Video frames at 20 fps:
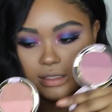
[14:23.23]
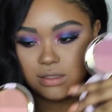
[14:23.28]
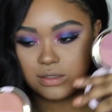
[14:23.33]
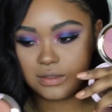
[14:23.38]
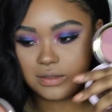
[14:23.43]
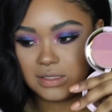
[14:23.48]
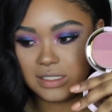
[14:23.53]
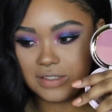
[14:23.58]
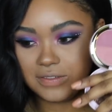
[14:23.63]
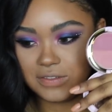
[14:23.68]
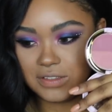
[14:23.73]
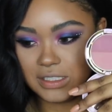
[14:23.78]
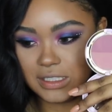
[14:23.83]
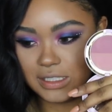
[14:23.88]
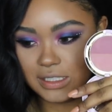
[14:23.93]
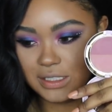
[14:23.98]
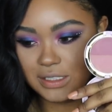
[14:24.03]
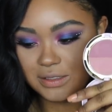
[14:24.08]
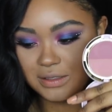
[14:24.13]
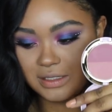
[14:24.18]
So definitely
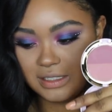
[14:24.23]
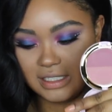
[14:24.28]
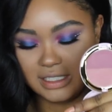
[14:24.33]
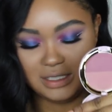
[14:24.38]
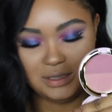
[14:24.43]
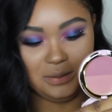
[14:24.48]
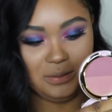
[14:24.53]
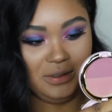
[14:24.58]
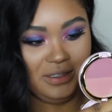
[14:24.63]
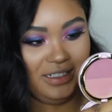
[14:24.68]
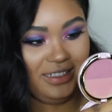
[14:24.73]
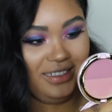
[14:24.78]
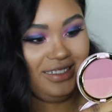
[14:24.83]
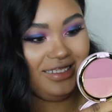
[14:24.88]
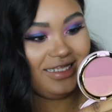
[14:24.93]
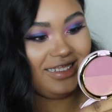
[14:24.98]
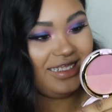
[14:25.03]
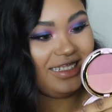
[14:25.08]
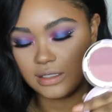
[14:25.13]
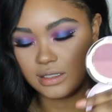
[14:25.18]
gonna use this one.
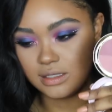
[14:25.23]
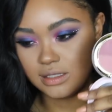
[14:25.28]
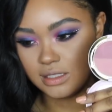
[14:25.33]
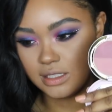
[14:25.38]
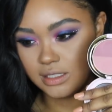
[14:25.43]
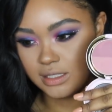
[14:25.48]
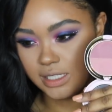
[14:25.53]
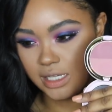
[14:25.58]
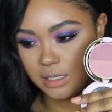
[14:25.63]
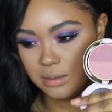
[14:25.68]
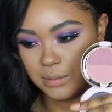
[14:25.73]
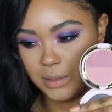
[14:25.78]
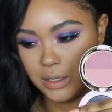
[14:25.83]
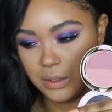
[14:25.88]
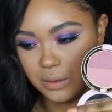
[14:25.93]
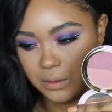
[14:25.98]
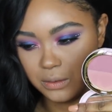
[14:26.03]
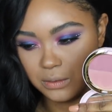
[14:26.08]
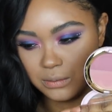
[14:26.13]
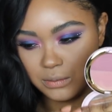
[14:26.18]
This is the Take Me
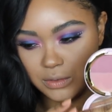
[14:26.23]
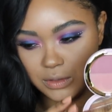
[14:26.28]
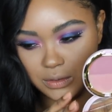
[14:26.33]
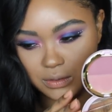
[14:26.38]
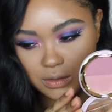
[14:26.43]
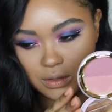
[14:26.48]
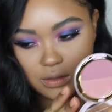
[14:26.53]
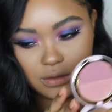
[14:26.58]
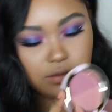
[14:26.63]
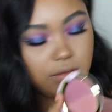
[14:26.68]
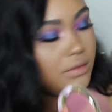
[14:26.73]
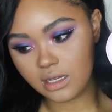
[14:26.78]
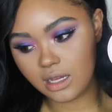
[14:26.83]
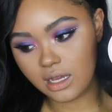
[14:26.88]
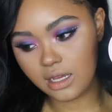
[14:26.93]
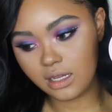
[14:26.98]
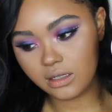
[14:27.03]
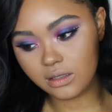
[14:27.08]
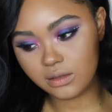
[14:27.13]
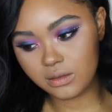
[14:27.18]
Home Duo.
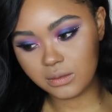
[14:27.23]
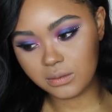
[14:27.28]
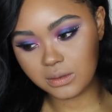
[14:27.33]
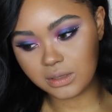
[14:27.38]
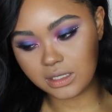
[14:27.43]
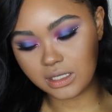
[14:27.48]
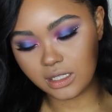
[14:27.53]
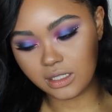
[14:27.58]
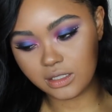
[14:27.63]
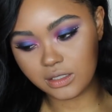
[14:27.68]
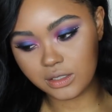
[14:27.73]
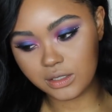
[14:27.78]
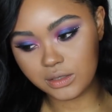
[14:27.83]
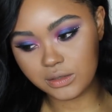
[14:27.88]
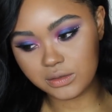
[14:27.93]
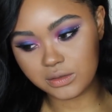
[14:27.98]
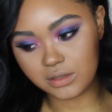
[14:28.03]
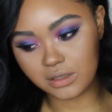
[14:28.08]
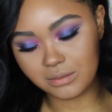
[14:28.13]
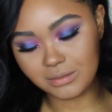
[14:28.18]
I don't know what color to
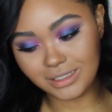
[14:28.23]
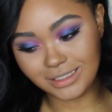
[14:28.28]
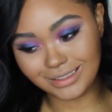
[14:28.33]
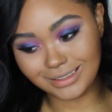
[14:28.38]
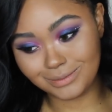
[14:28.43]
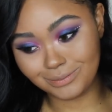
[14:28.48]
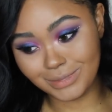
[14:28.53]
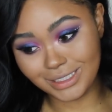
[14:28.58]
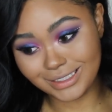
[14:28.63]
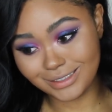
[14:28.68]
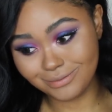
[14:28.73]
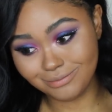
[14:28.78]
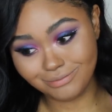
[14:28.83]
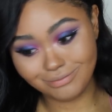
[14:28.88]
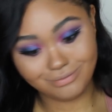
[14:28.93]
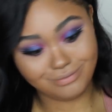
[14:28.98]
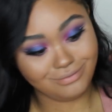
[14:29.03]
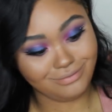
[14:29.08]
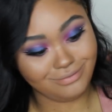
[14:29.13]
use, so I'm just gonna mix them.